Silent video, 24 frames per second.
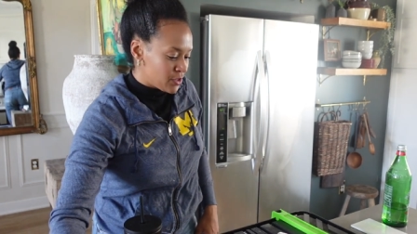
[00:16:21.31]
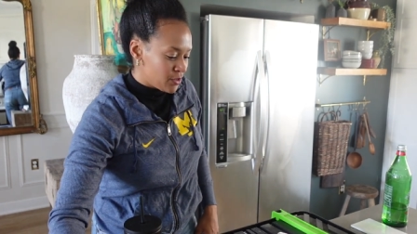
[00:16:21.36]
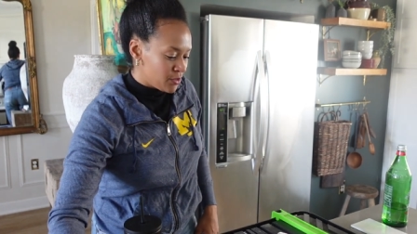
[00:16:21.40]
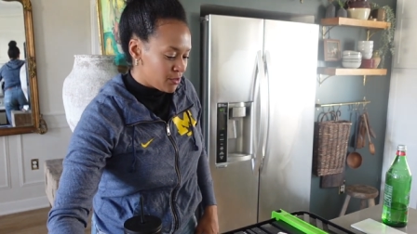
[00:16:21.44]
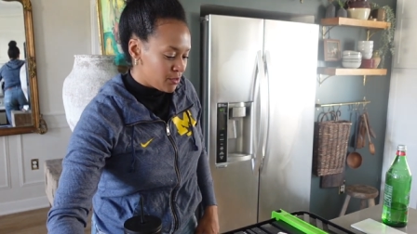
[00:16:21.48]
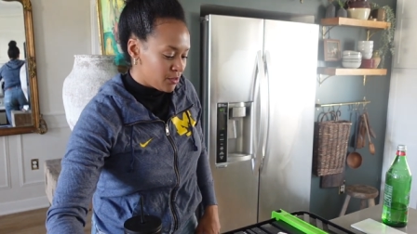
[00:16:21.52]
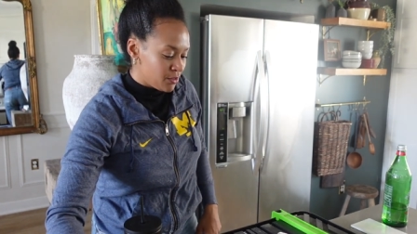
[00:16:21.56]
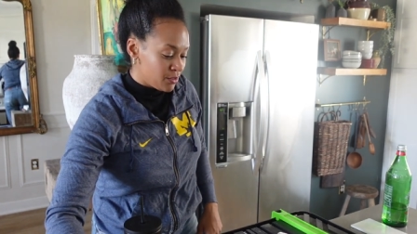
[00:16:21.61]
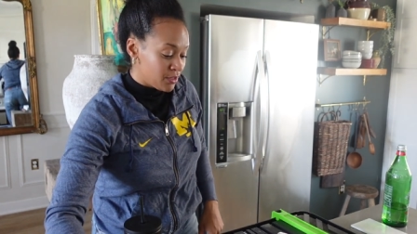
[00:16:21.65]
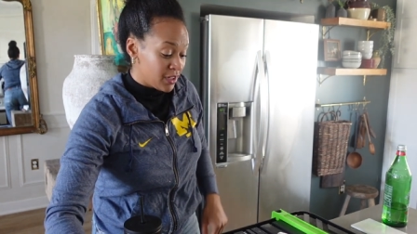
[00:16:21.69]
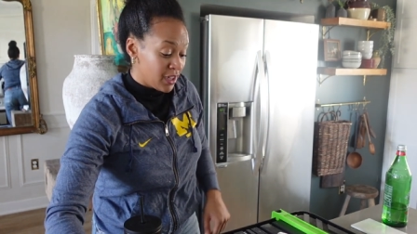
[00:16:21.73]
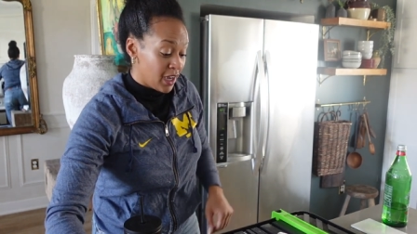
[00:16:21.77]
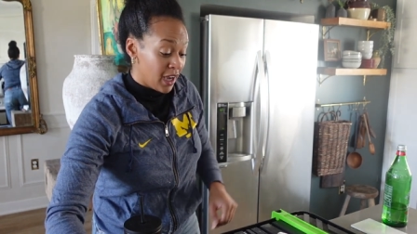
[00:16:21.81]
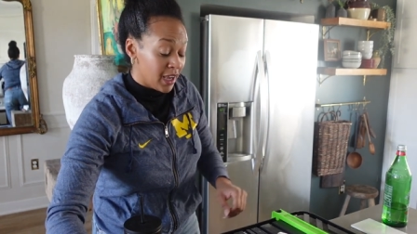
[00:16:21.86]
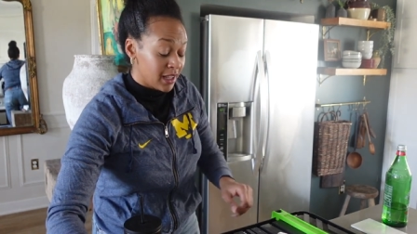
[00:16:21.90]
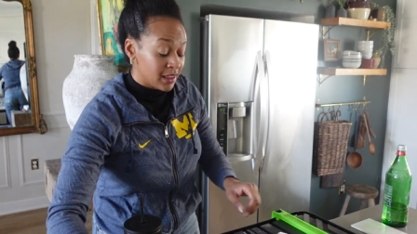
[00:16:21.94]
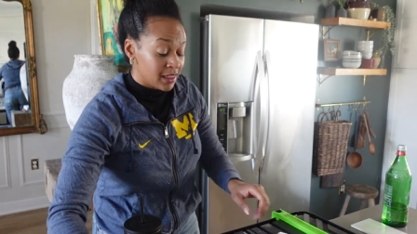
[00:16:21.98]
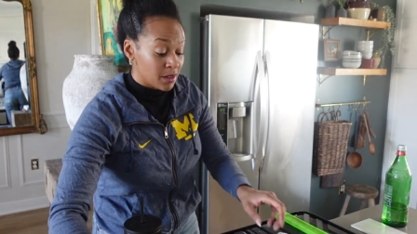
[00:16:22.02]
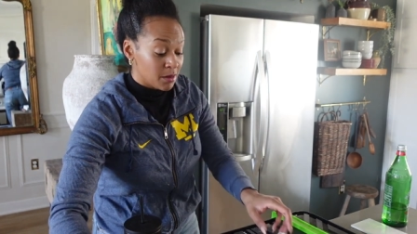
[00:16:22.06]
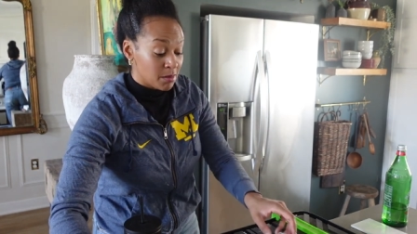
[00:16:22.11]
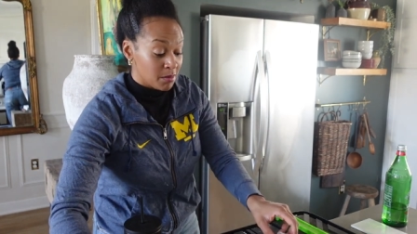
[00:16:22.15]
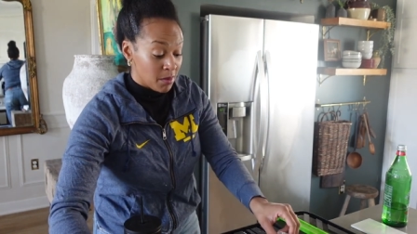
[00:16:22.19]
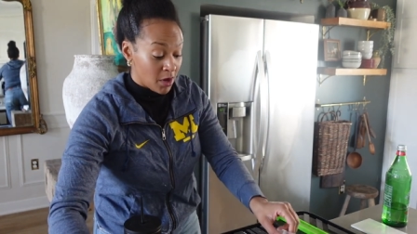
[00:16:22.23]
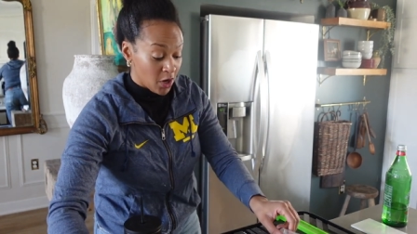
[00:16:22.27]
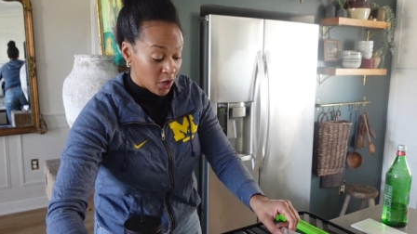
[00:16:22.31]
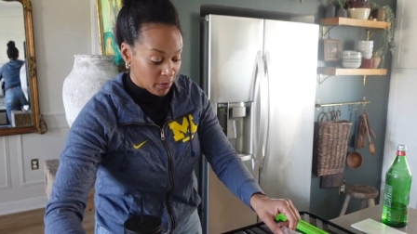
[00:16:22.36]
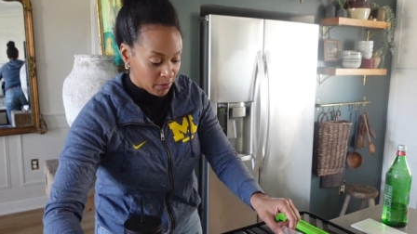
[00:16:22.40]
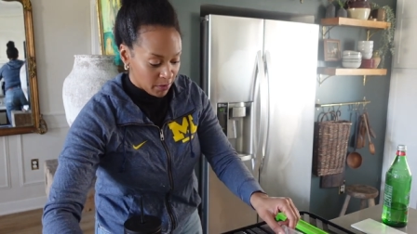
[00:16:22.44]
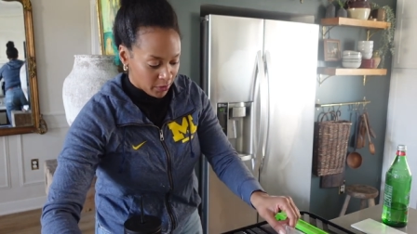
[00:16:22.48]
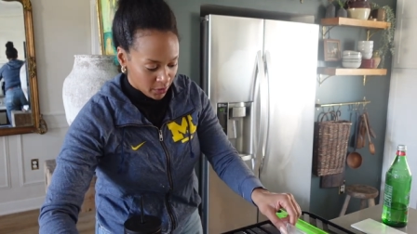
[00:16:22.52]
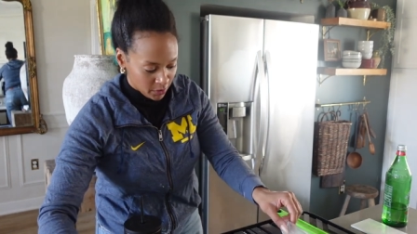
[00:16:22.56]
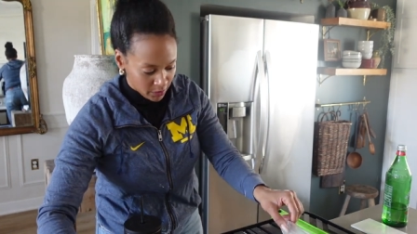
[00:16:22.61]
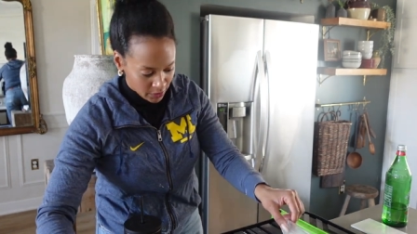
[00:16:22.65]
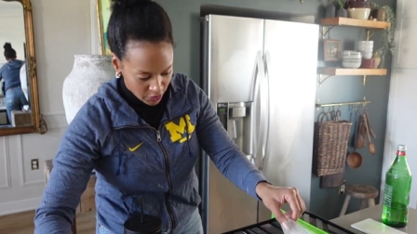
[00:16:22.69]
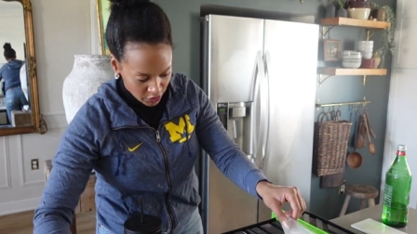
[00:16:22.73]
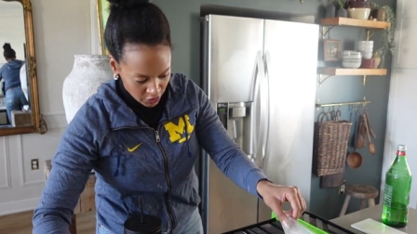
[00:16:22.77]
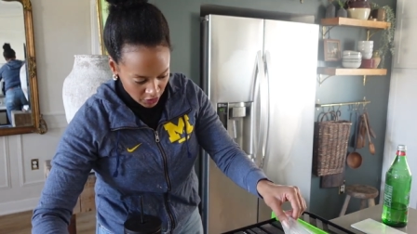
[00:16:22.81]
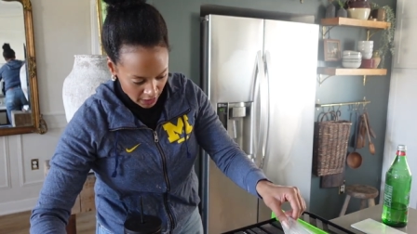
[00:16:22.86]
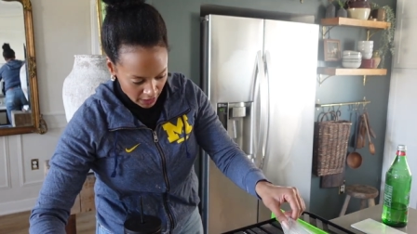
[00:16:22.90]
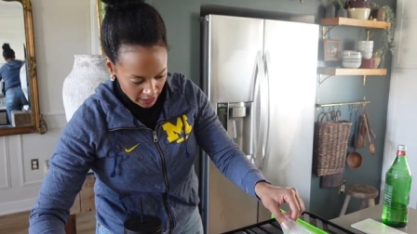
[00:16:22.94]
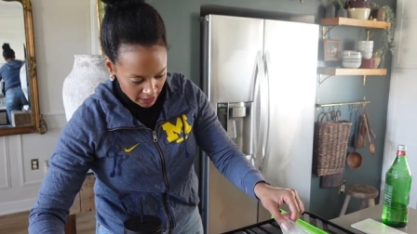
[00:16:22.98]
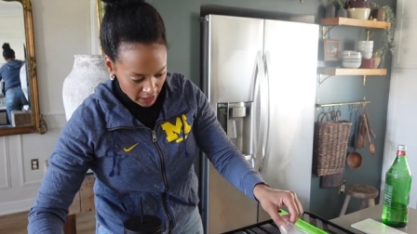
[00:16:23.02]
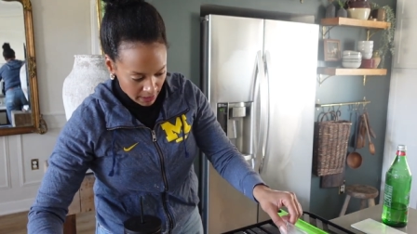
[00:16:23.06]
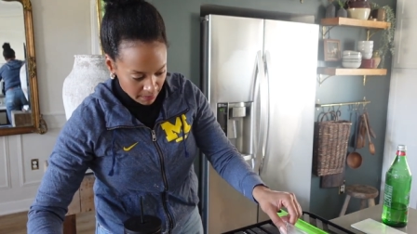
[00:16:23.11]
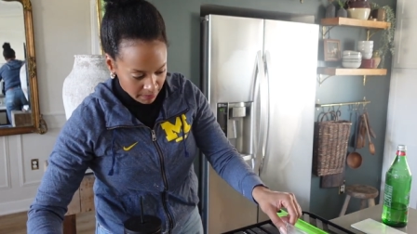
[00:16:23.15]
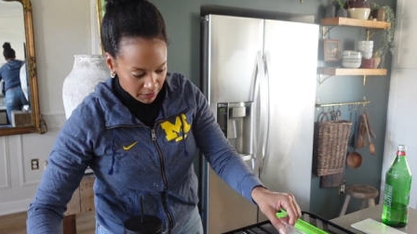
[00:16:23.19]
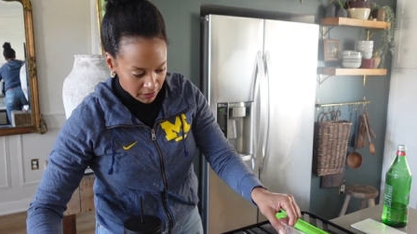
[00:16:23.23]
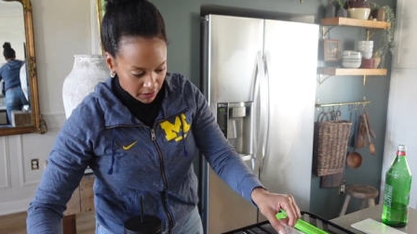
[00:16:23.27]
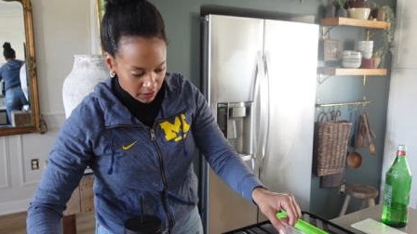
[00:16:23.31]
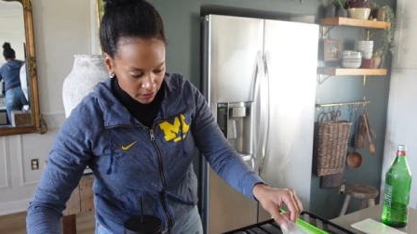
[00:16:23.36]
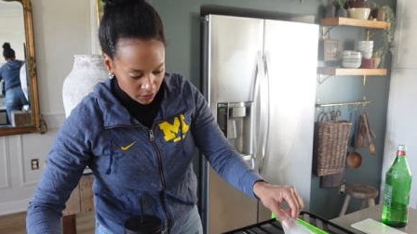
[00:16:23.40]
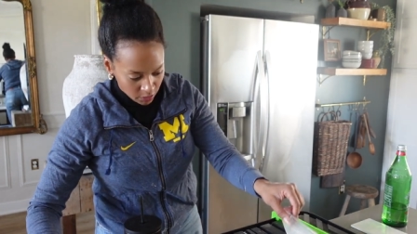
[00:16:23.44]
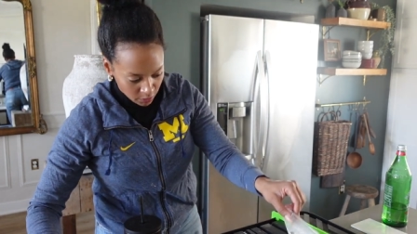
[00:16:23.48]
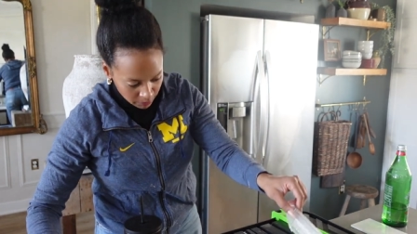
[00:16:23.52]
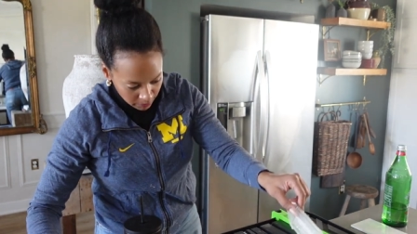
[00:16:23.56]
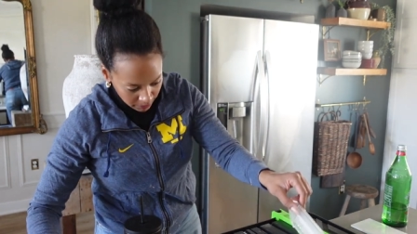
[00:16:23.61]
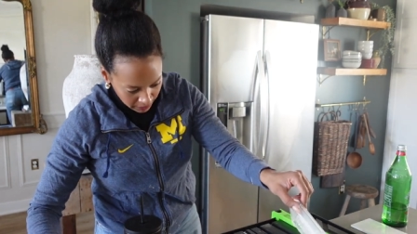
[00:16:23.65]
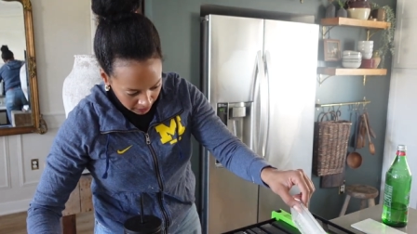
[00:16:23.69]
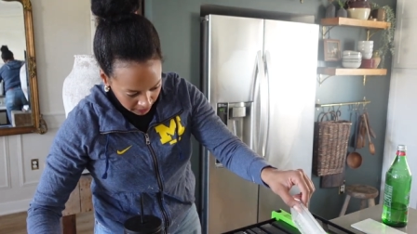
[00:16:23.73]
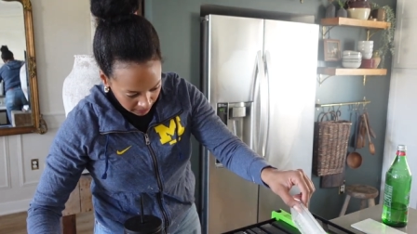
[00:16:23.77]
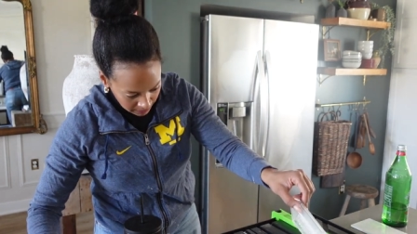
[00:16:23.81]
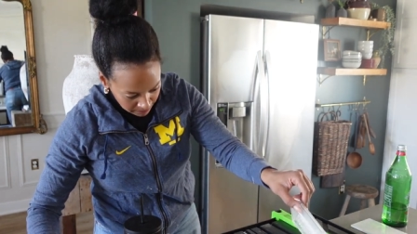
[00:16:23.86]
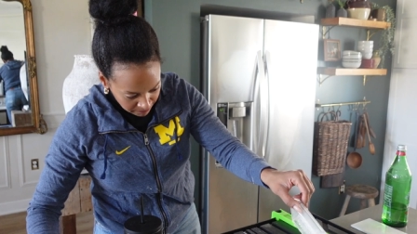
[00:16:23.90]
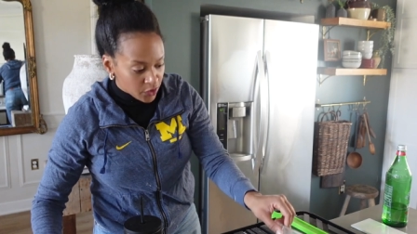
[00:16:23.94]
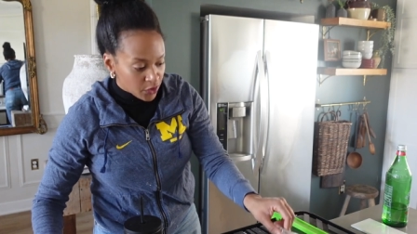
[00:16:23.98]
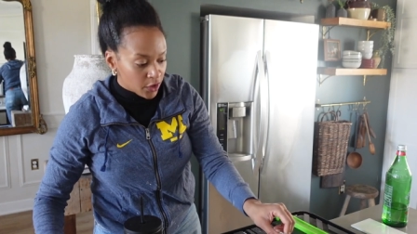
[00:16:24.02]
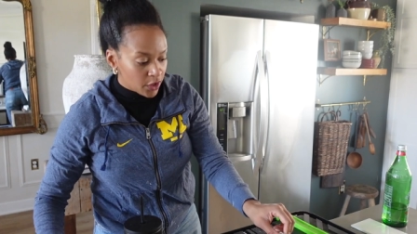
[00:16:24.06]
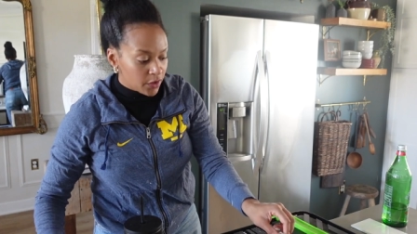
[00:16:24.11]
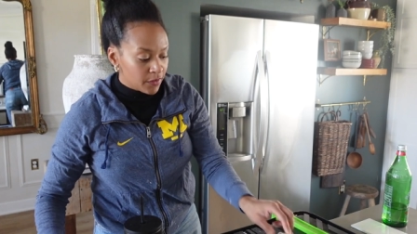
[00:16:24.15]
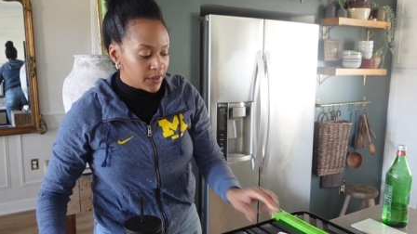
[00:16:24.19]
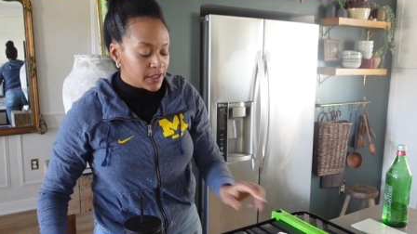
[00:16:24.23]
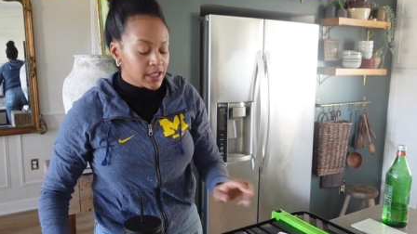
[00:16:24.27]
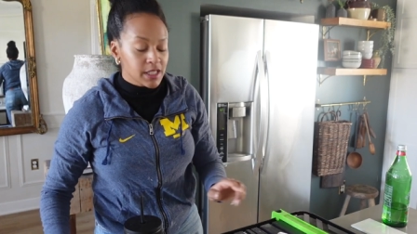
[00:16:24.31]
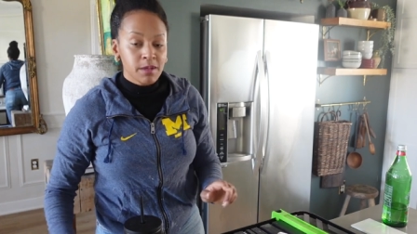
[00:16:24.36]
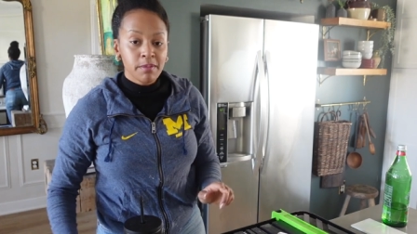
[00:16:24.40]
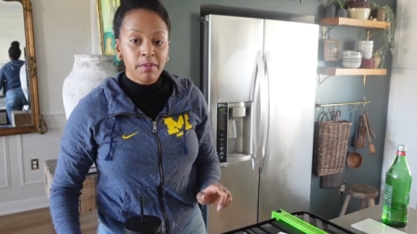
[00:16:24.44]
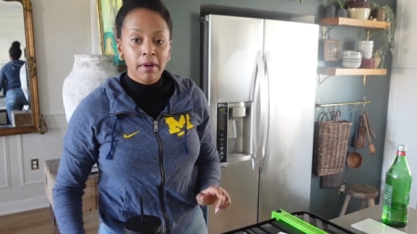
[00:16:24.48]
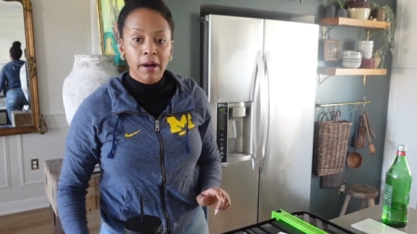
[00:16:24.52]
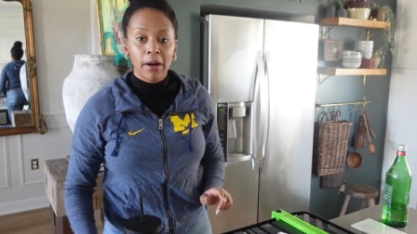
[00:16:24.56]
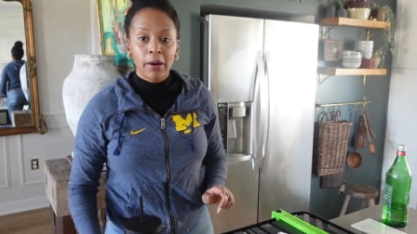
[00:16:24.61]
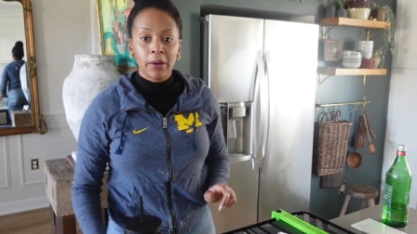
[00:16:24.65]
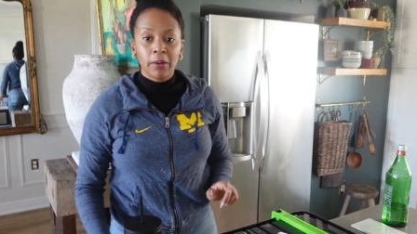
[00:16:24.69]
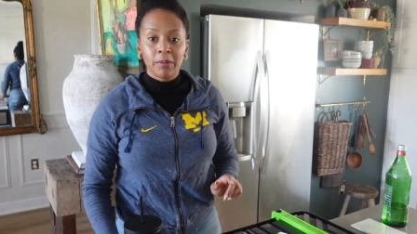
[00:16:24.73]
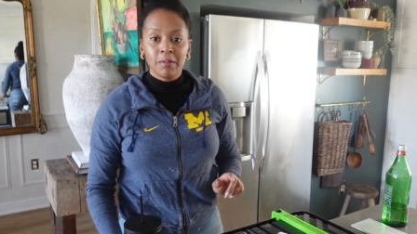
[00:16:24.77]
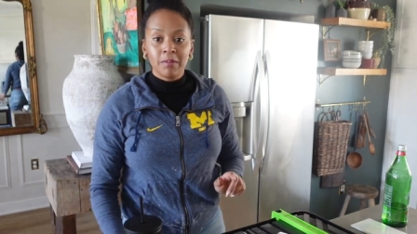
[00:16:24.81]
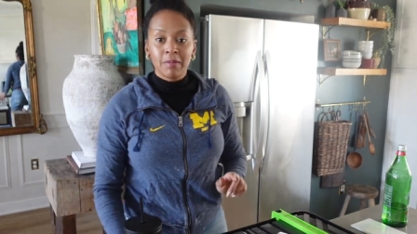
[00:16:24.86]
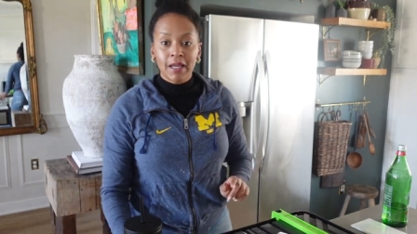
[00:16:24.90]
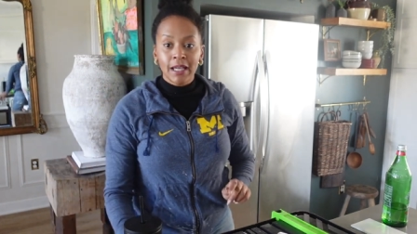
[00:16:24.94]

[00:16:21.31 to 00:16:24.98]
to cut the marble, which I am a little bit nervous about,